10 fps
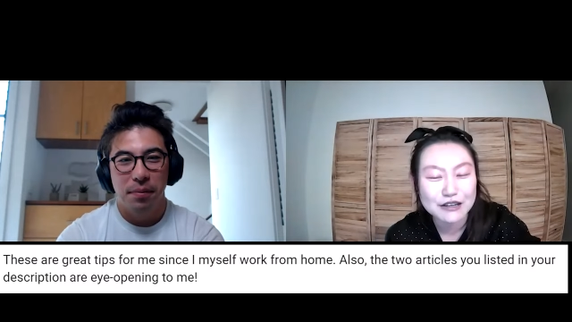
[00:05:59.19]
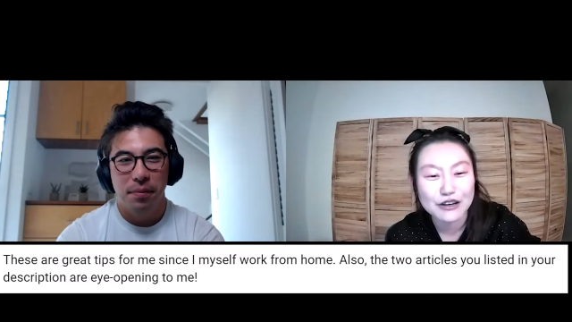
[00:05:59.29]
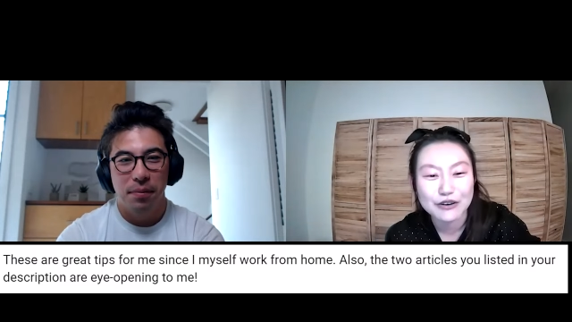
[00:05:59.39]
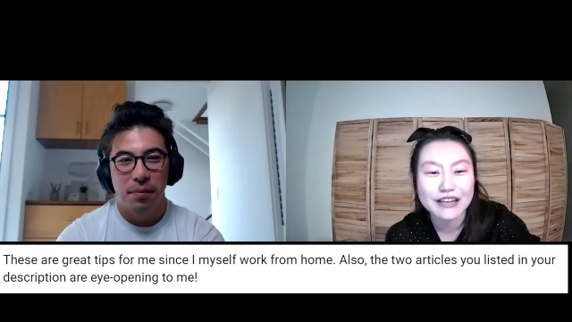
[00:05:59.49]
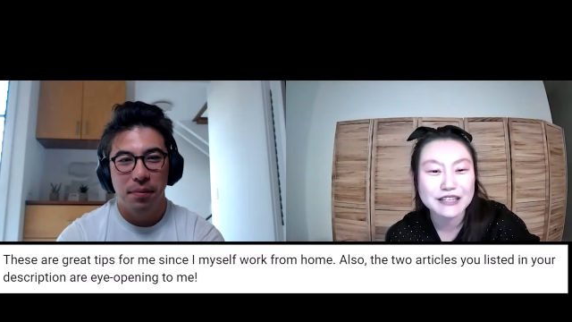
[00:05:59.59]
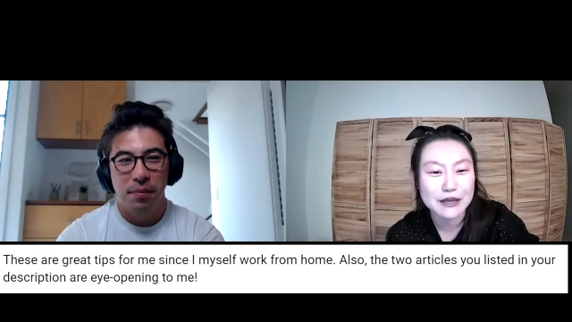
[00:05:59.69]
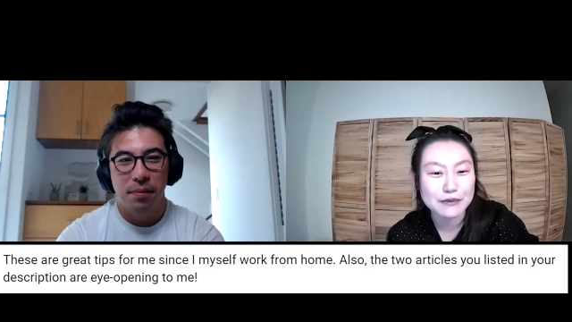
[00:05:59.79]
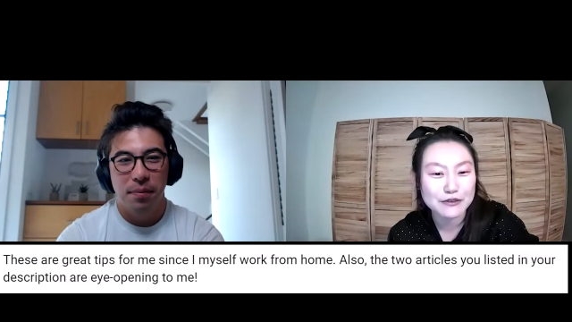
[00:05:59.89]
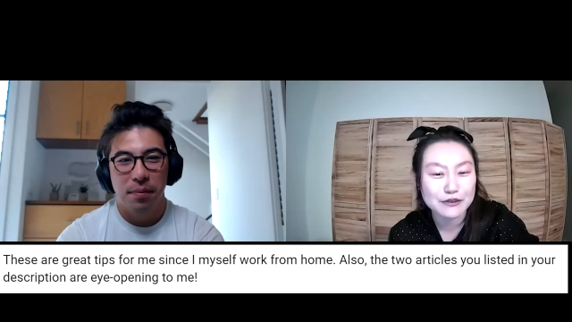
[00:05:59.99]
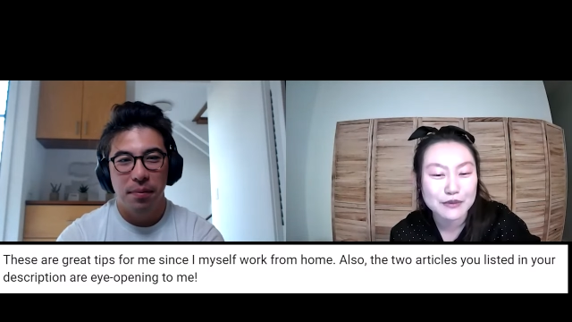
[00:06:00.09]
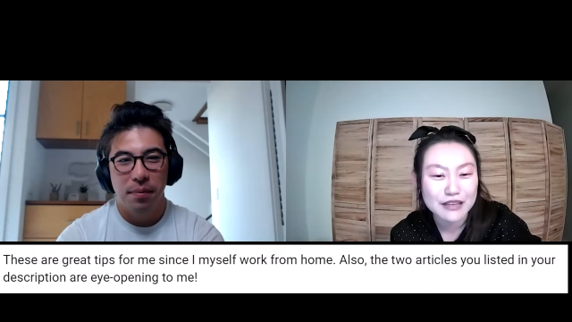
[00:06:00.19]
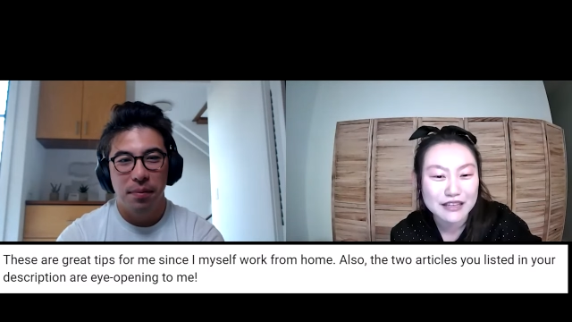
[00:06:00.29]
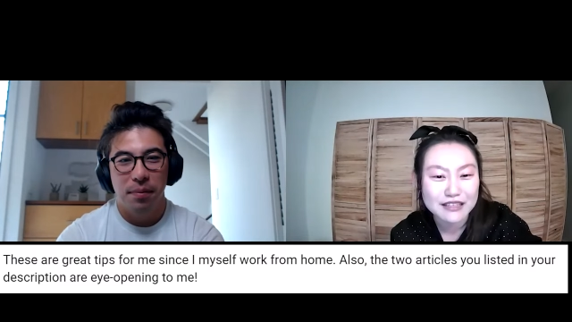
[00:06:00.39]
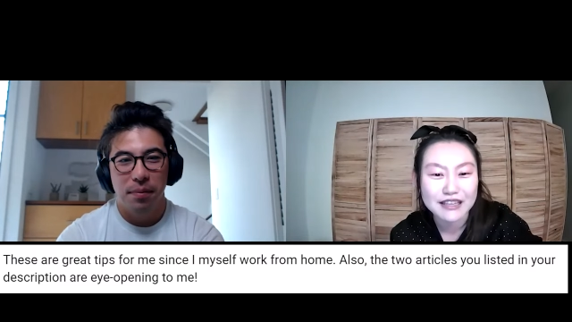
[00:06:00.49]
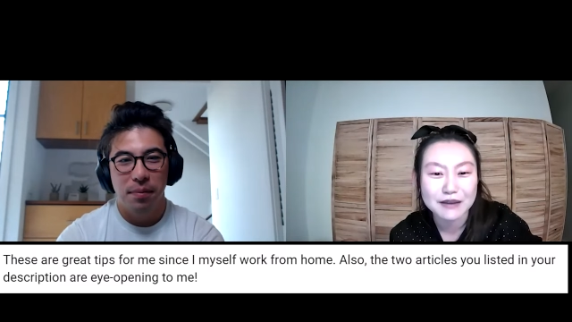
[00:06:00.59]
Speaker 1: these are great tips for
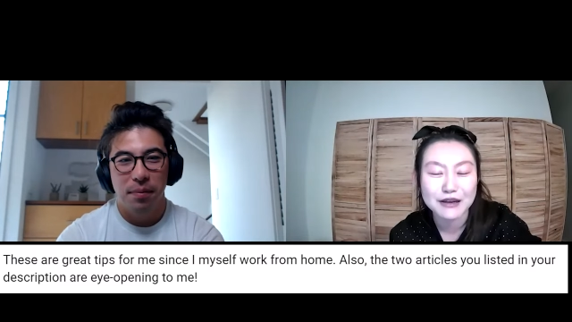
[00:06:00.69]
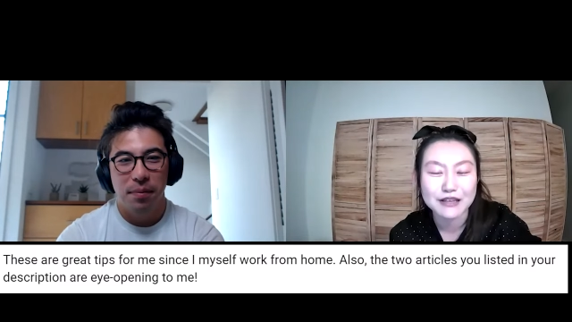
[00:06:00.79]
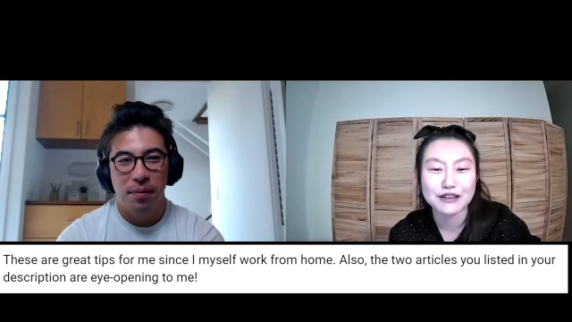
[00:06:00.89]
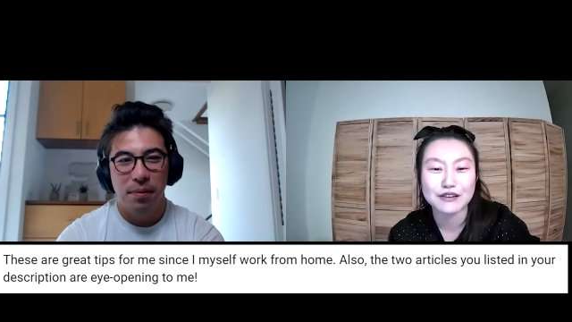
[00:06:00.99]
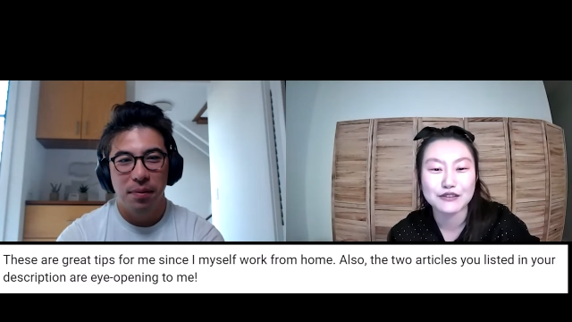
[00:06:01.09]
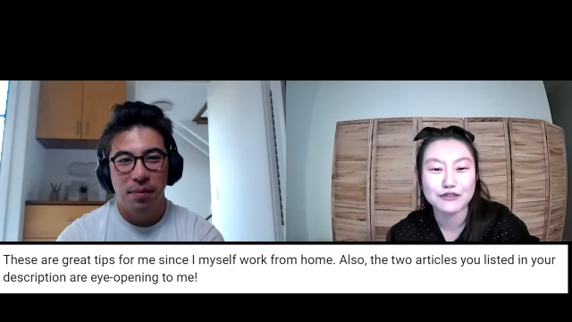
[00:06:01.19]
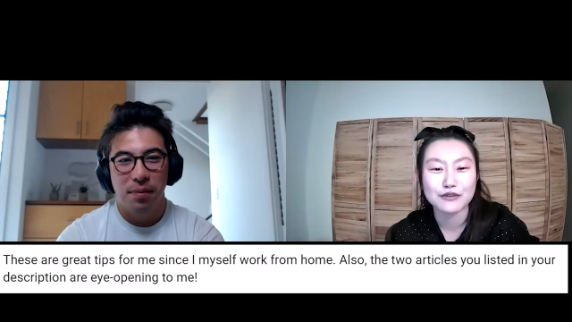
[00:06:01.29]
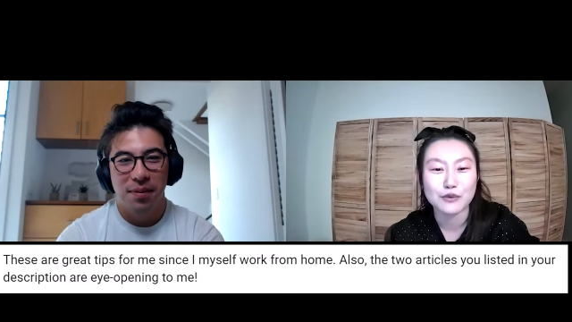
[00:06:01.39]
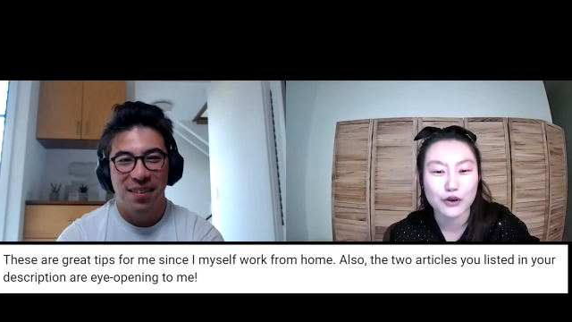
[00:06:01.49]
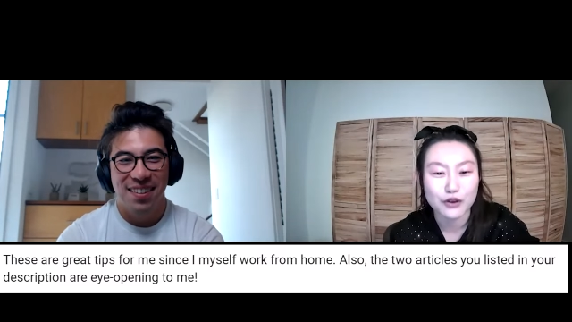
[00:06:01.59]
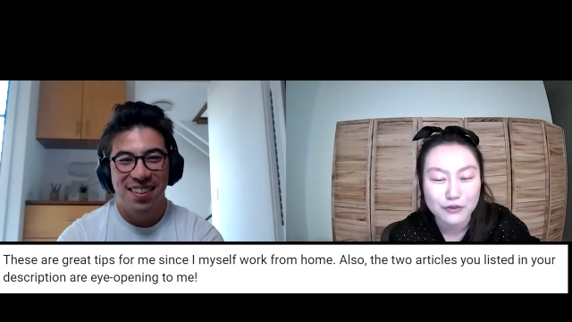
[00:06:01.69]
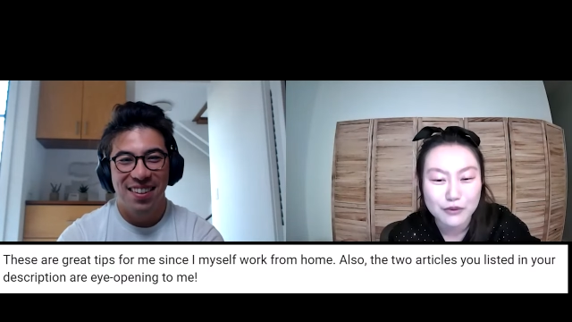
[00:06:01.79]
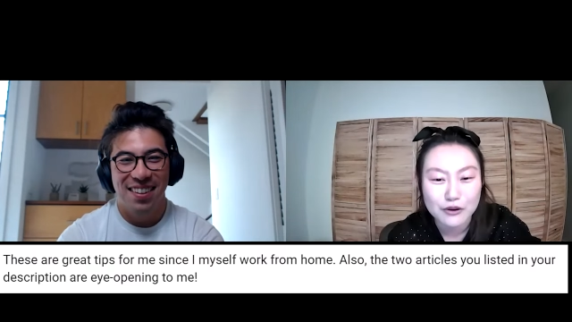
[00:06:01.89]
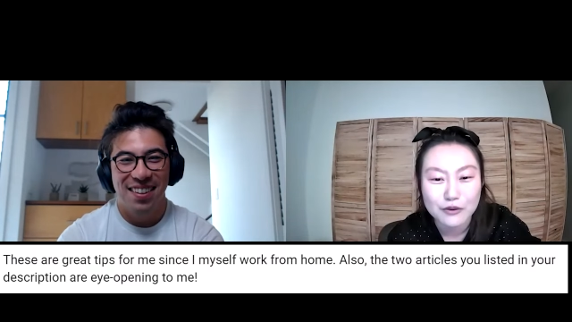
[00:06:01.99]
me since I myself work from